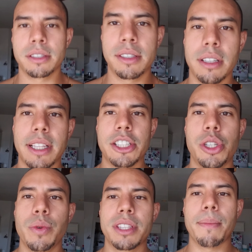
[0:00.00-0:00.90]
to let
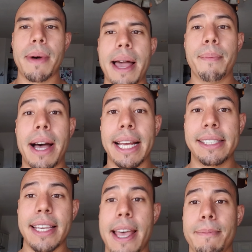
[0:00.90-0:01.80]
you into my
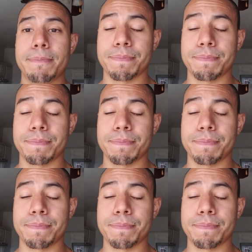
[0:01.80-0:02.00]
mindset.